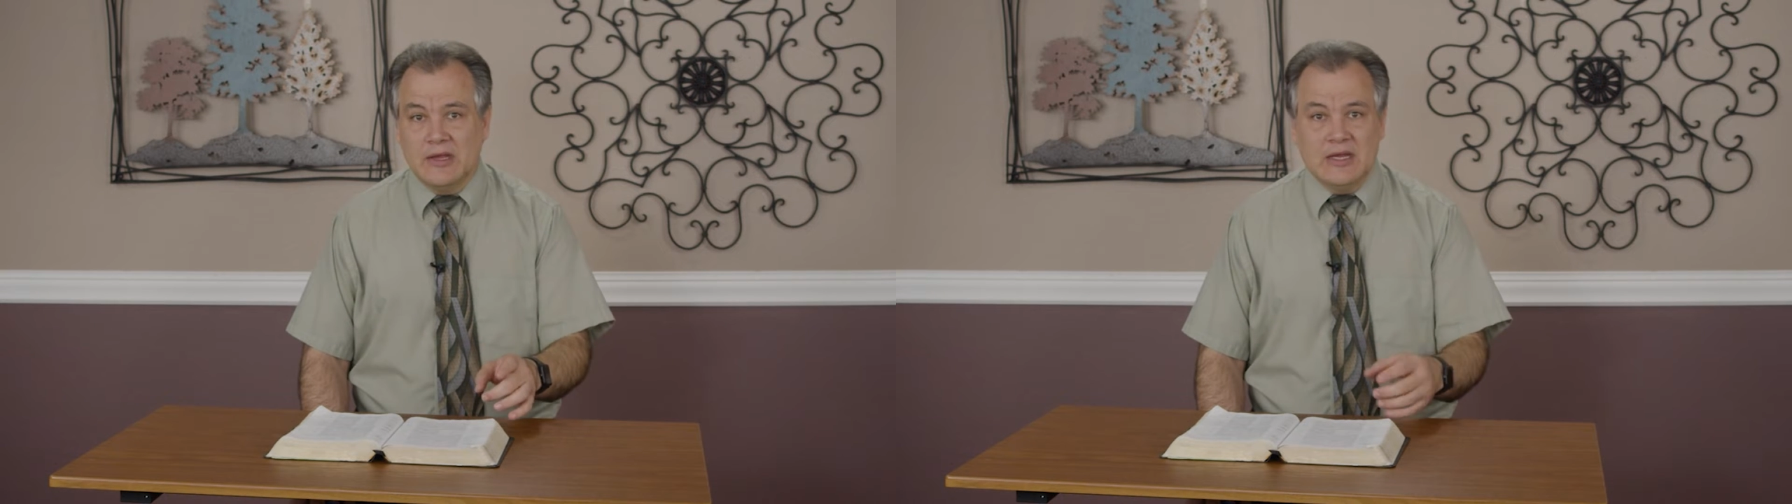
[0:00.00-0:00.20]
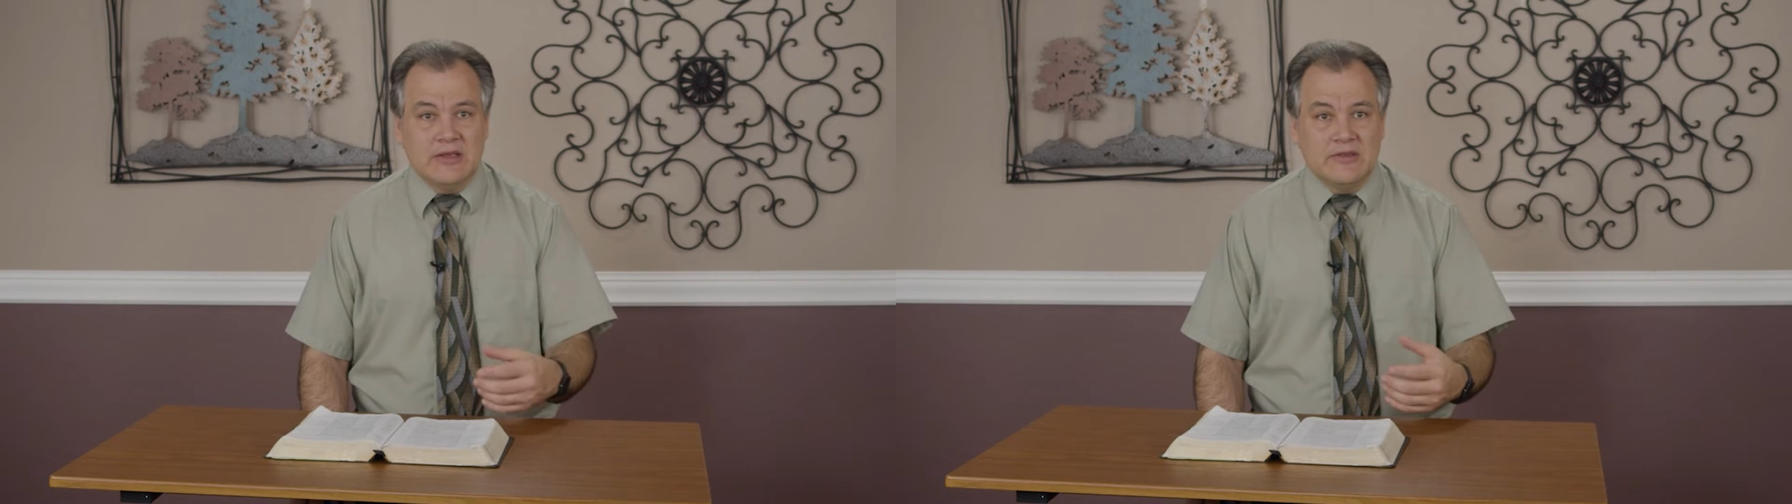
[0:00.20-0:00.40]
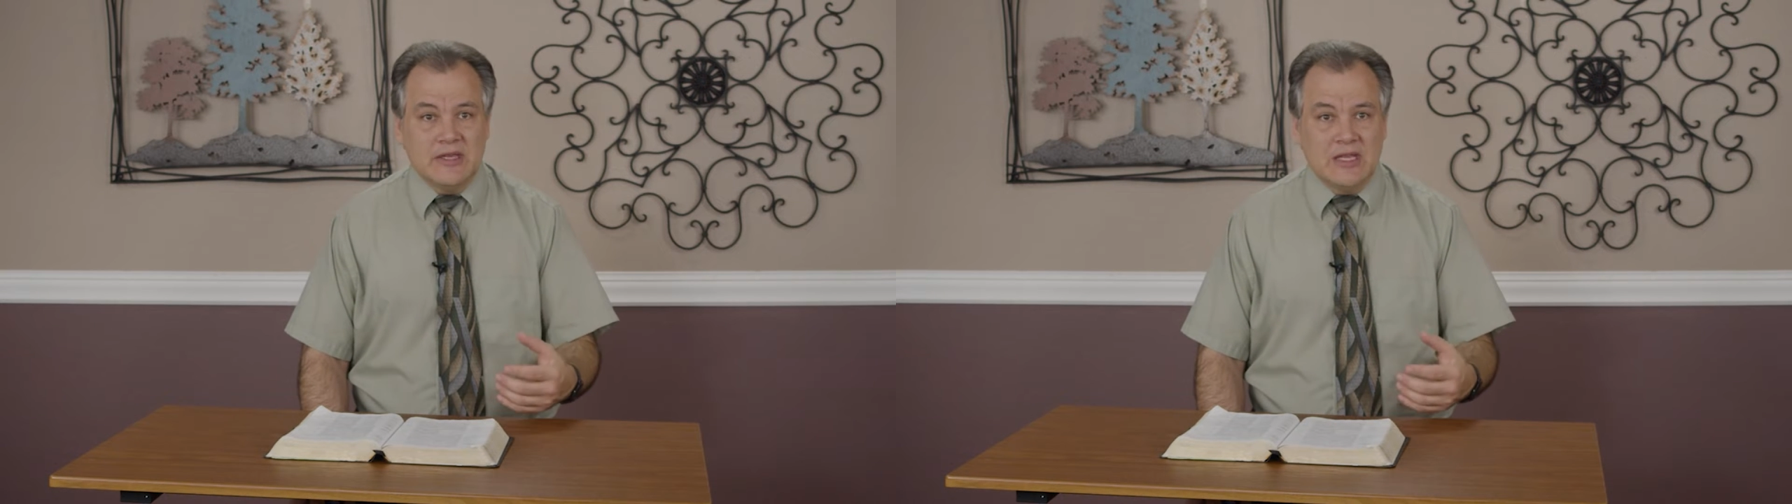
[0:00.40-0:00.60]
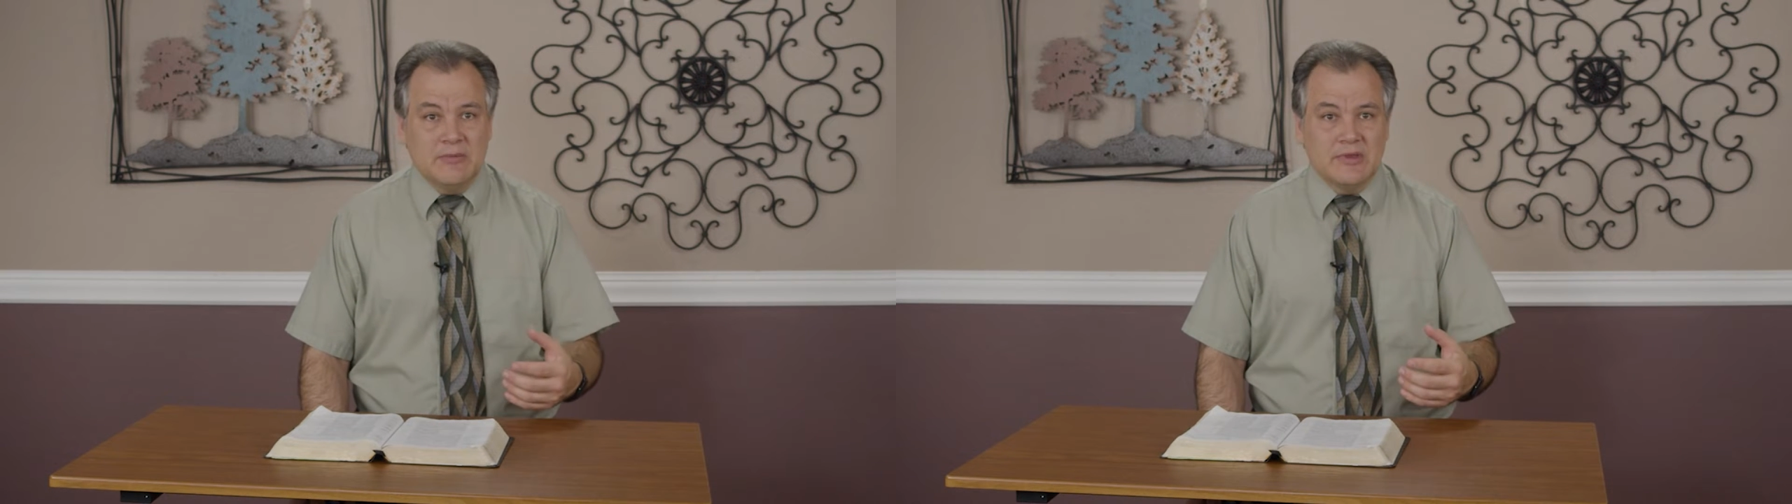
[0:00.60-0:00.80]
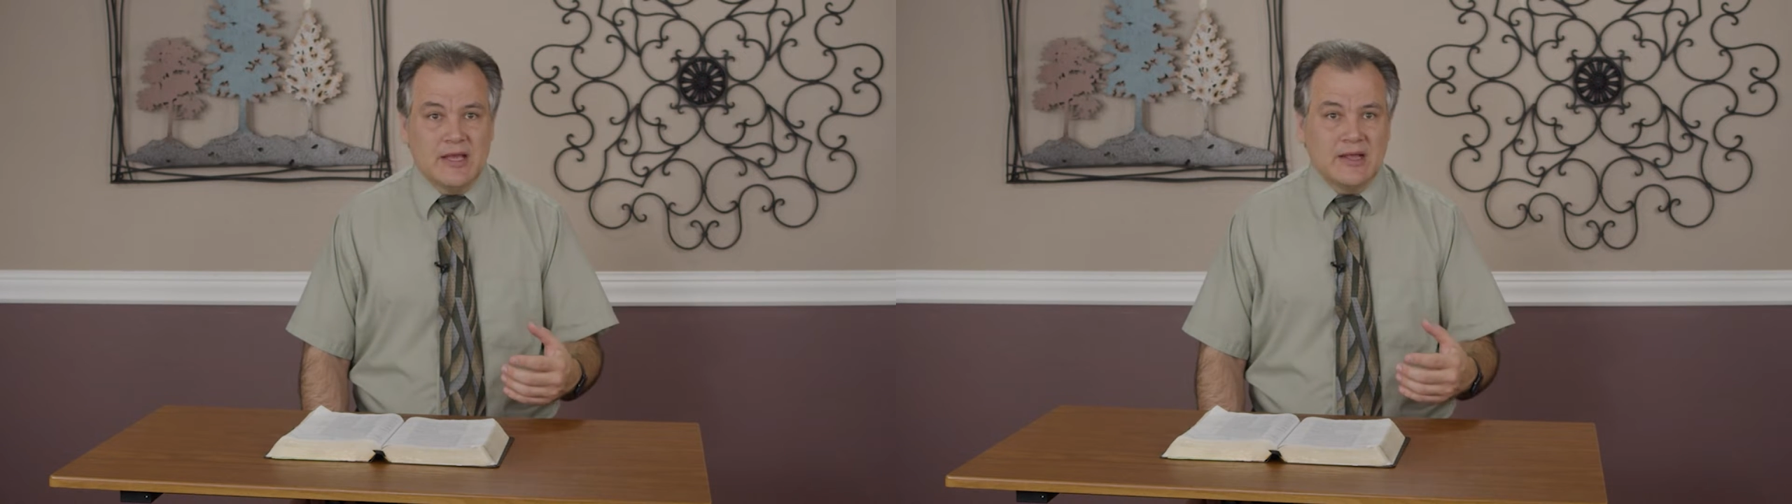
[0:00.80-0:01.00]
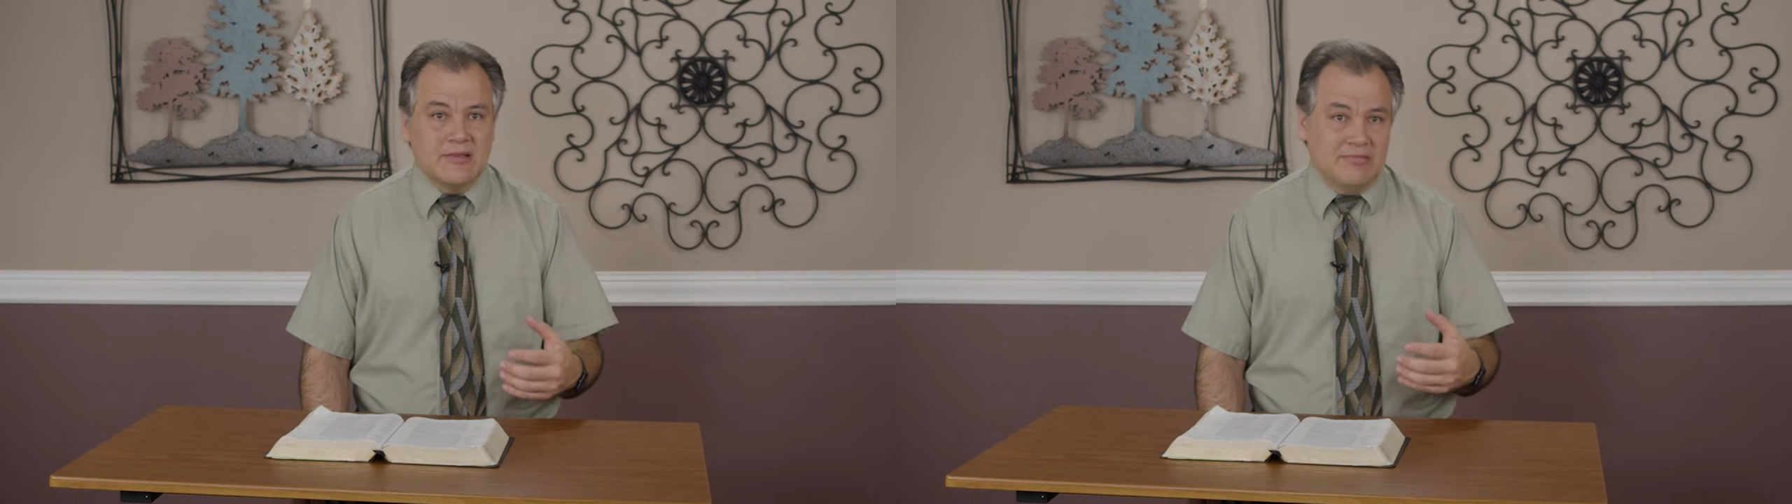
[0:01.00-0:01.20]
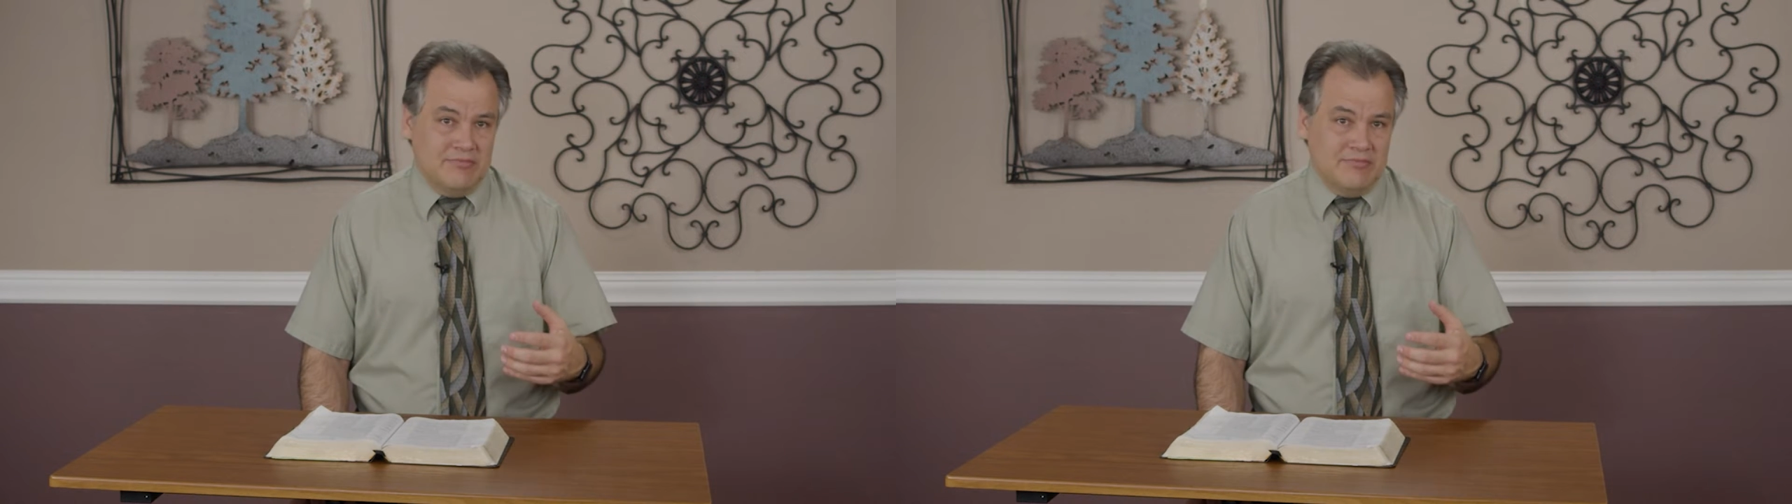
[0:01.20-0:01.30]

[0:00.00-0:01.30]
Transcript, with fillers: and it seems like,